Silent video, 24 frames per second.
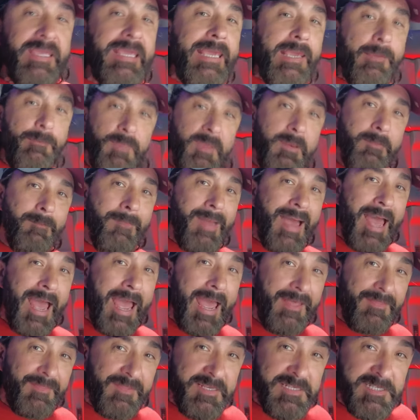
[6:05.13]
Keep in
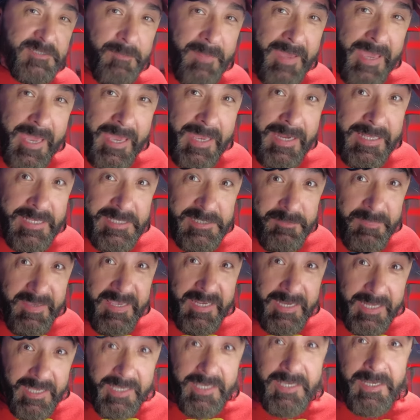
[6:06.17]
mind, this man has
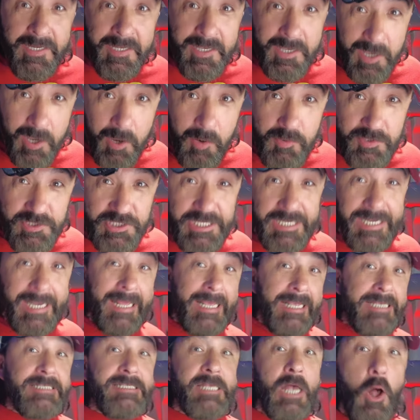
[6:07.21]
been in coaching
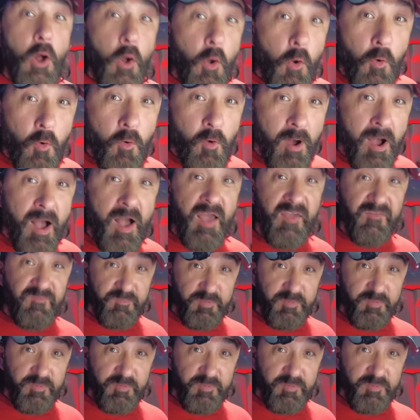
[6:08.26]
his whole life,